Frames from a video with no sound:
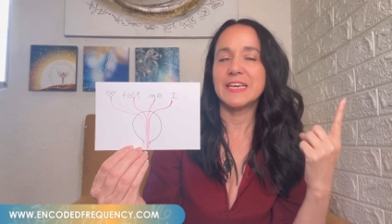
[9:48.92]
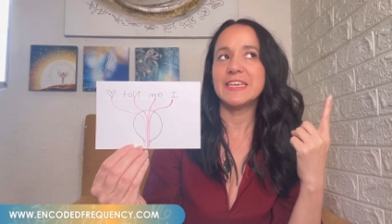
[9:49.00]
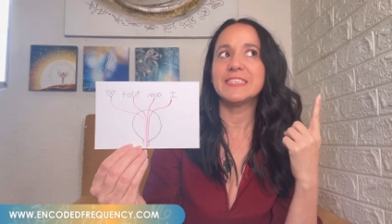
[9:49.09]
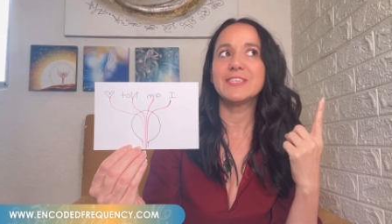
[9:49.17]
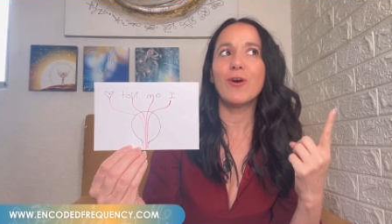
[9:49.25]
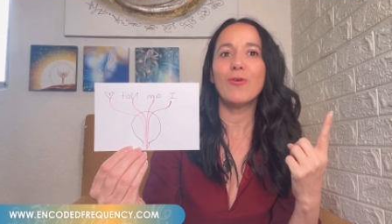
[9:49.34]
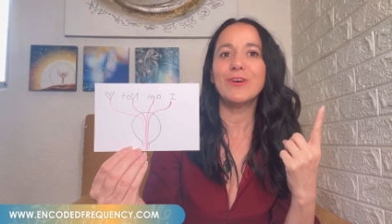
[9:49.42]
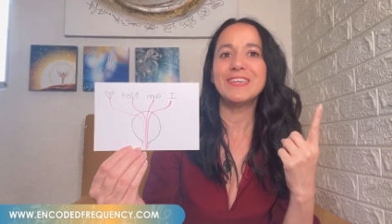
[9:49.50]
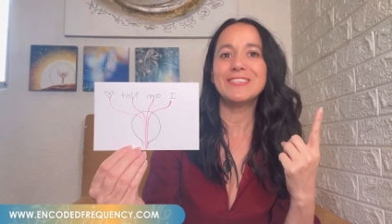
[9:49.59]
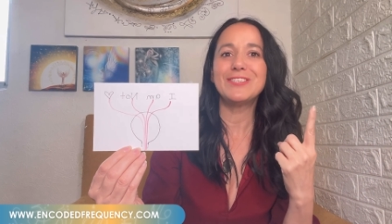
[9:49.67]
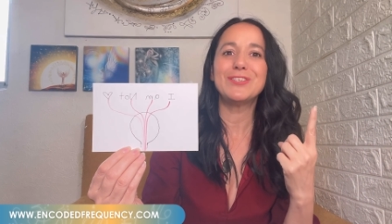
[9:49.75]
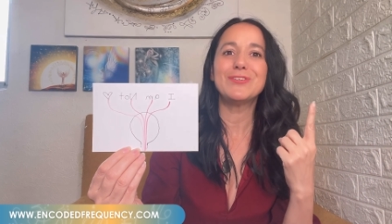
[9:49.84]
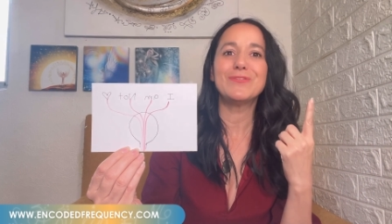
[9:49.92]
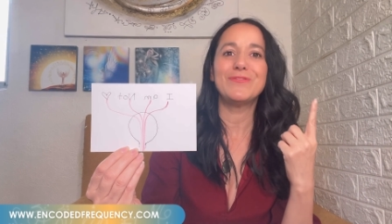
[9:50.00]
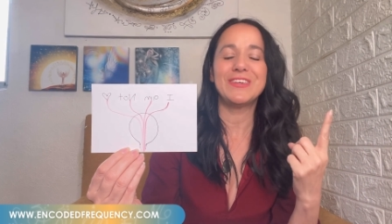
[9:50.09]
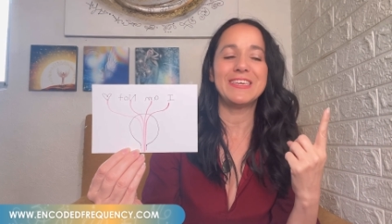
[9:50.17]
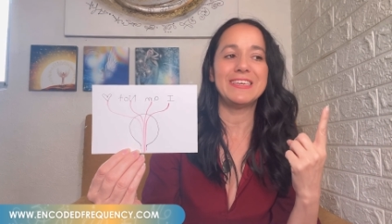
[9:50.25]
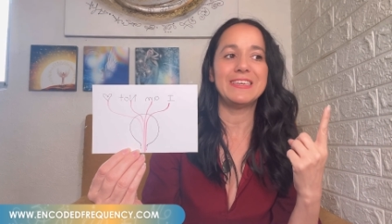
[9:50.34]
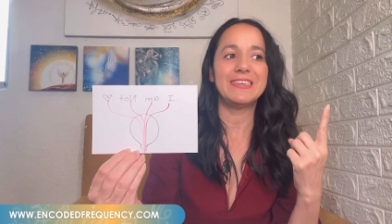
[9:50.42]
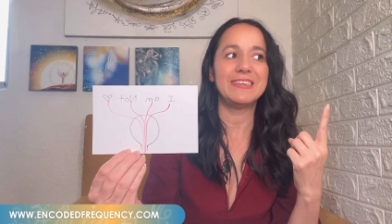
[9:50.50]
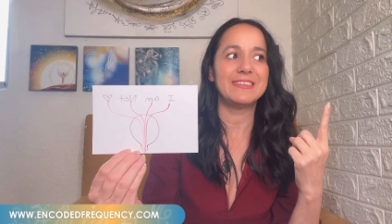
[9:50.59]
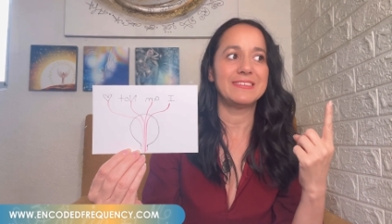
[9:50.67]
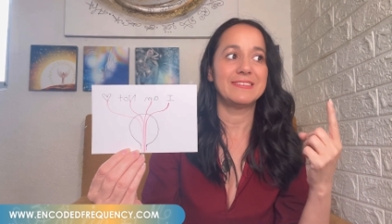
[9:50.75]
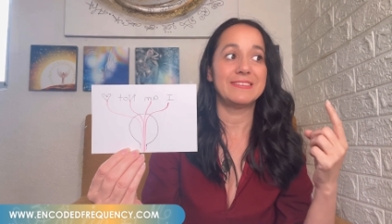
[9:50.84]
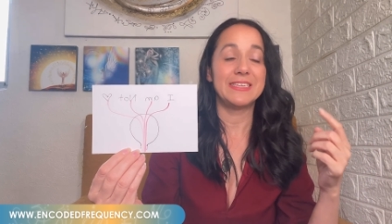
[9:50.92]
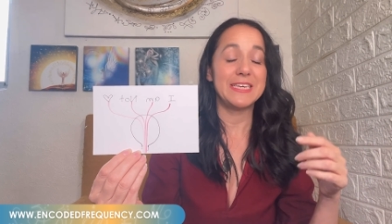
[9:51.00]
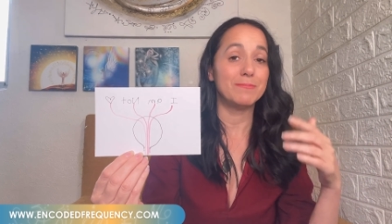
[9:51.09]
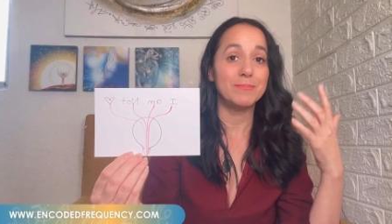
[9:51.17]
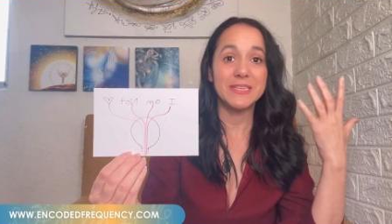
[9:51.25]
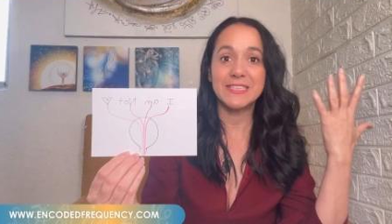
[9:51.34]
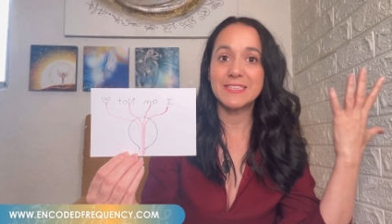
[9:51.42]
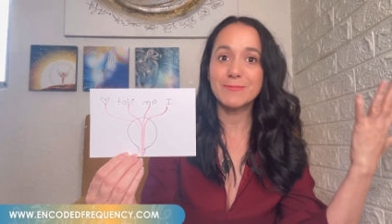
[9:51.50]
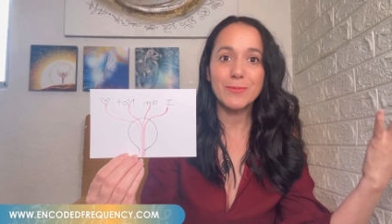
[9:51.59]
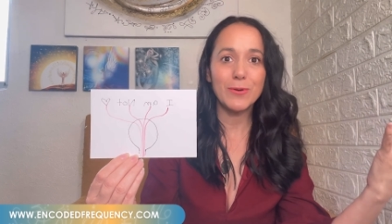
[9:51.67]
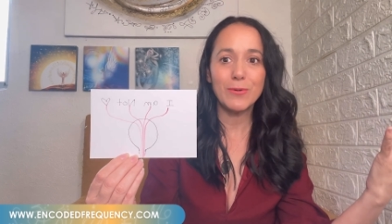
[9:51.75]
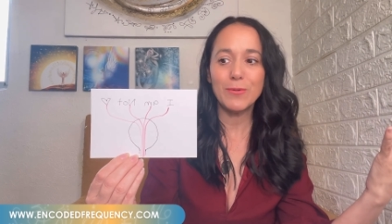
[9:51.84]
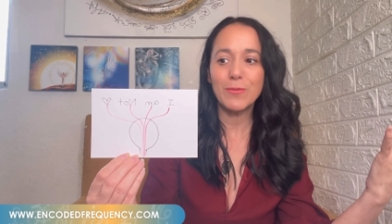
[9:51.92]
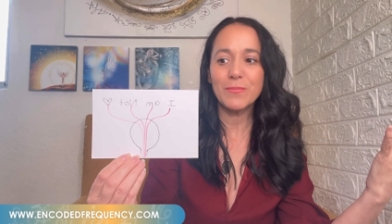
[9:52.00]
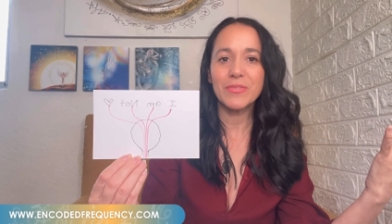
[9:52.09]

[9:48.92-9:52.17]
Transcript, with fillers: is going to be invisible,